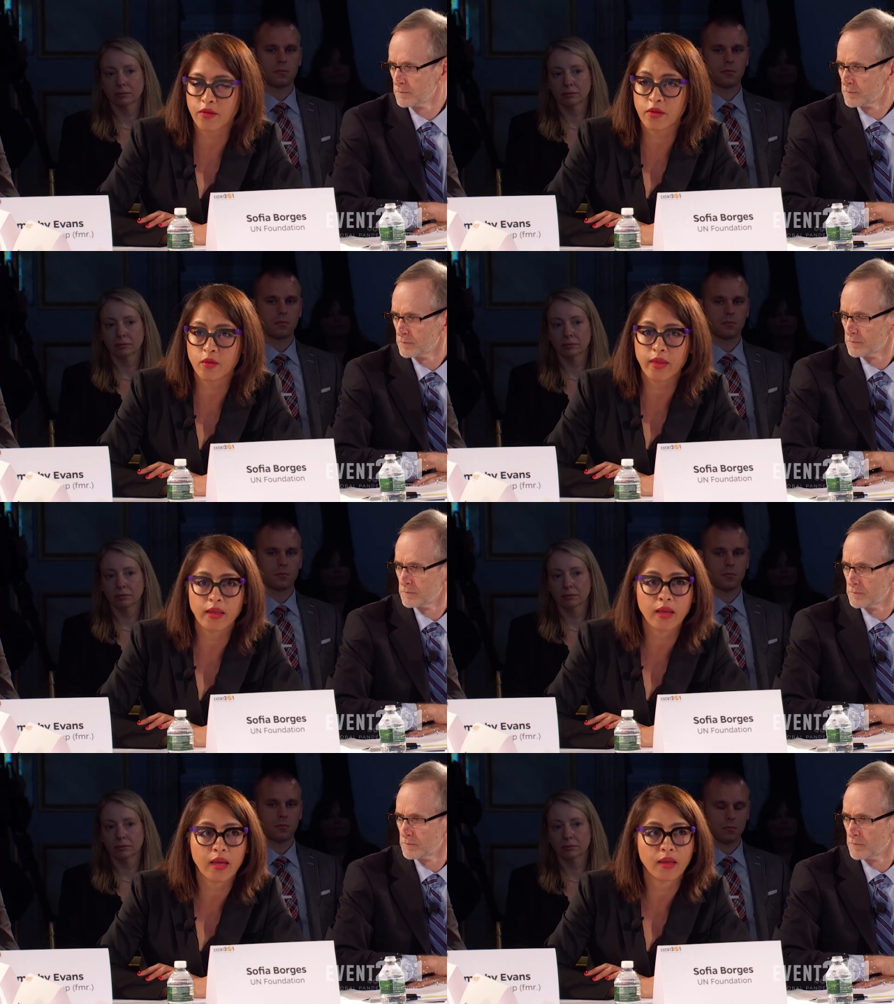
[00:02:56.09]
Speaker 1: the
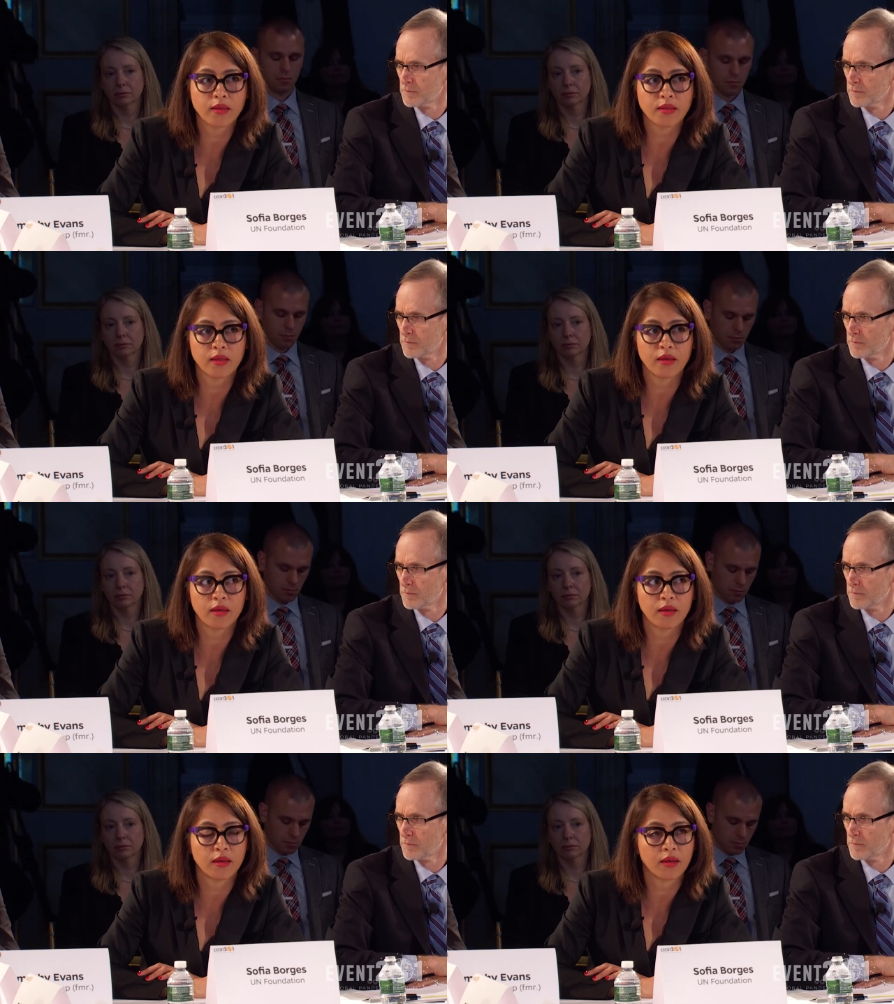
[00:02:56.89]
UN has
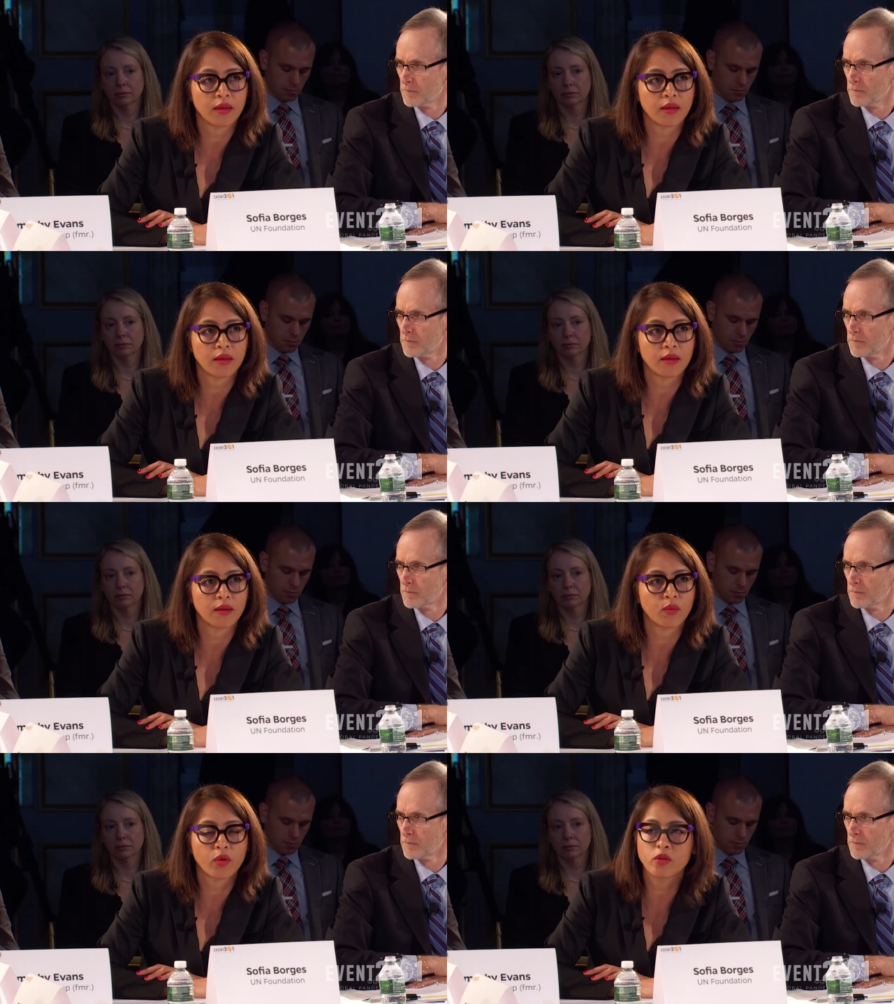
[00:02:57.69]

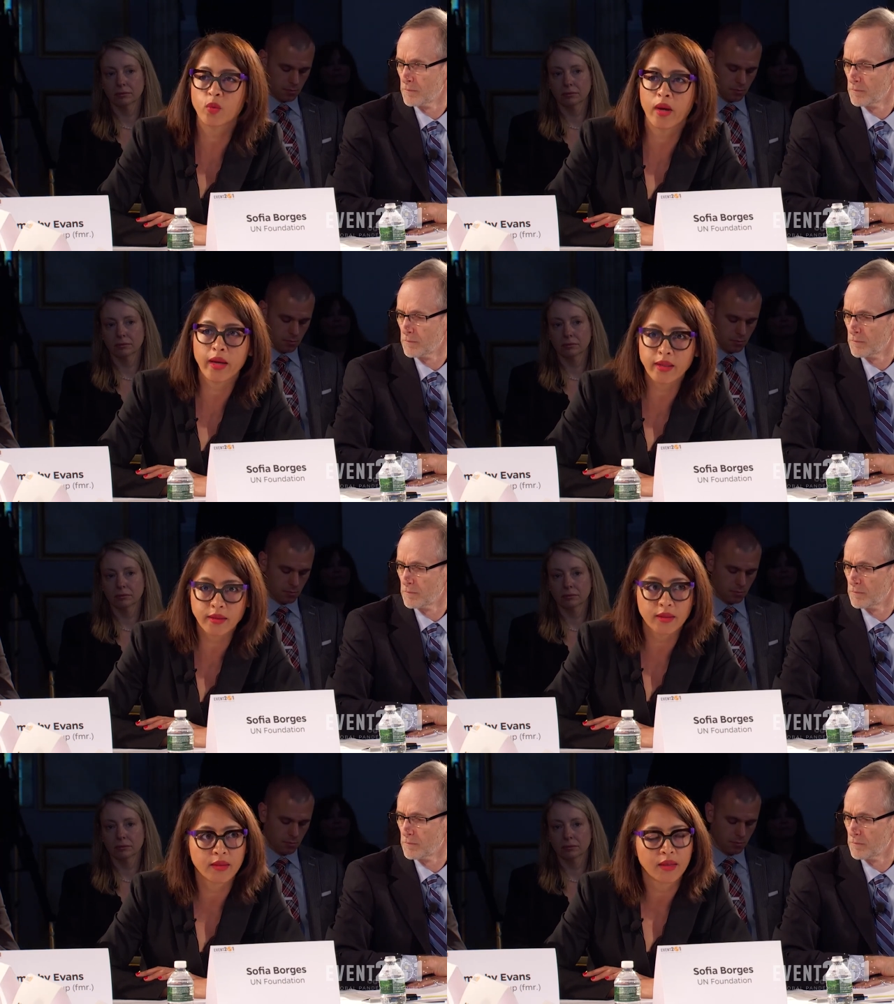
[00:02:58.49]
a
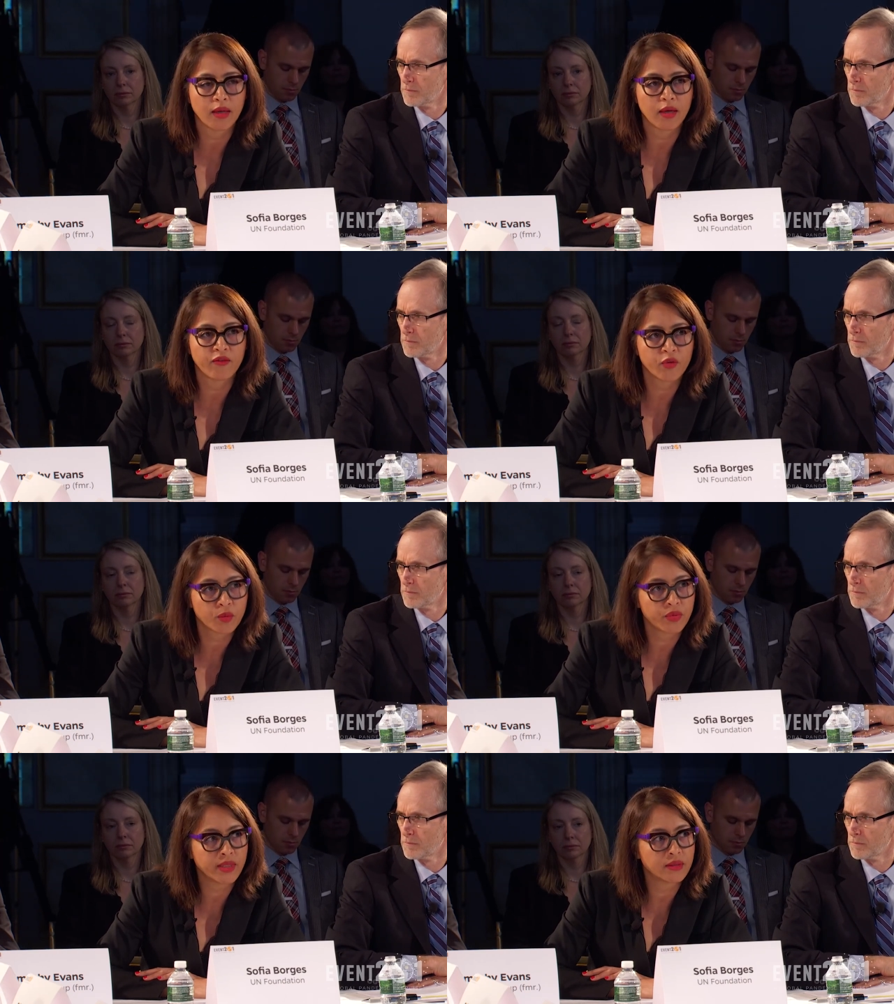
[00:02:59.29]
worldwide
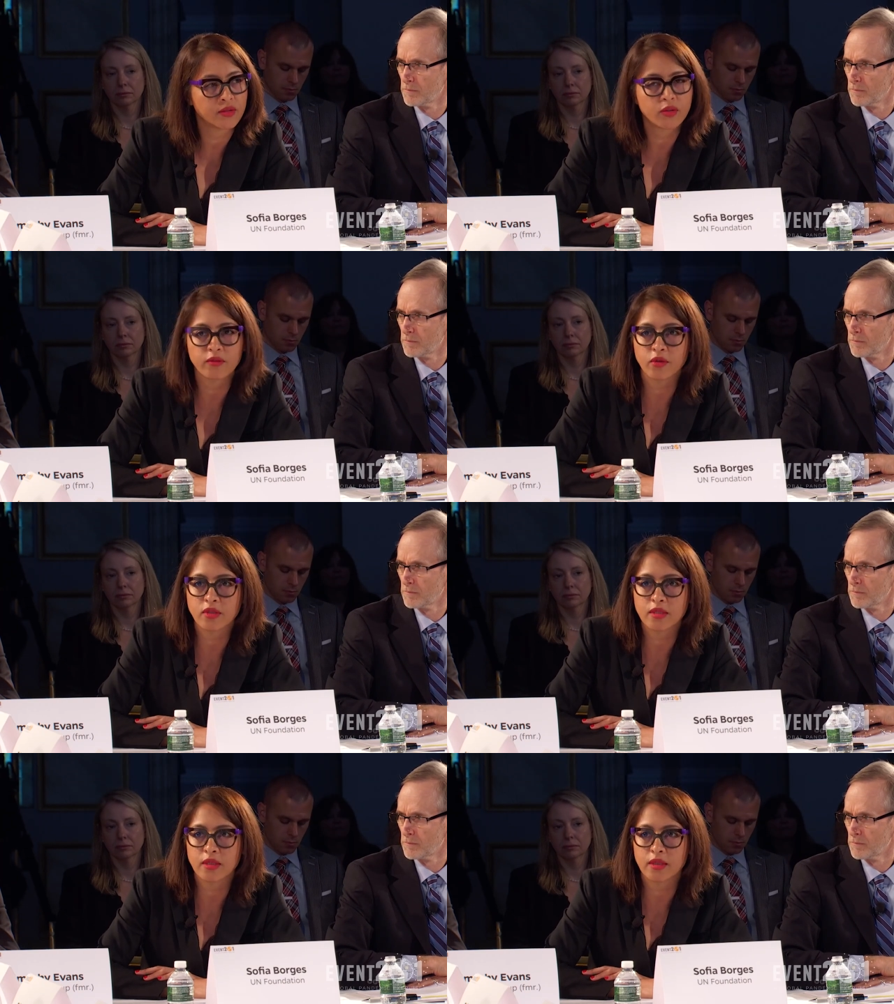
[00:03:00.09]
footprint,
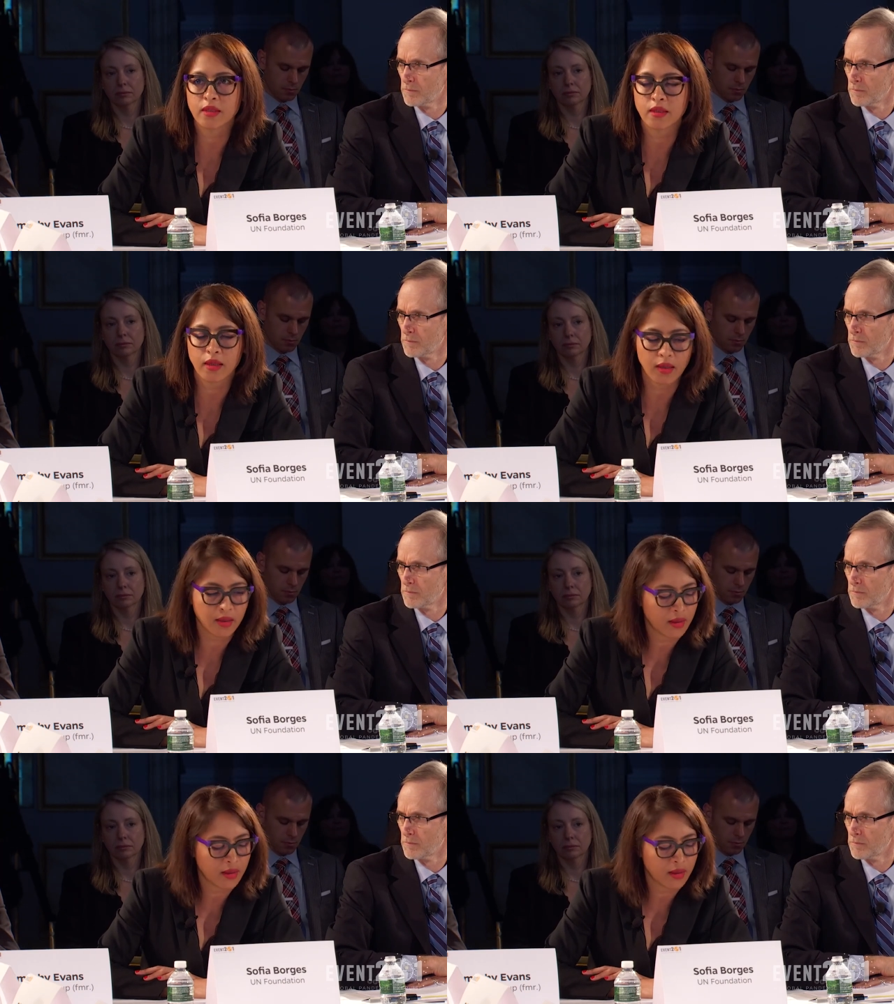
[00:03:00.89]
universally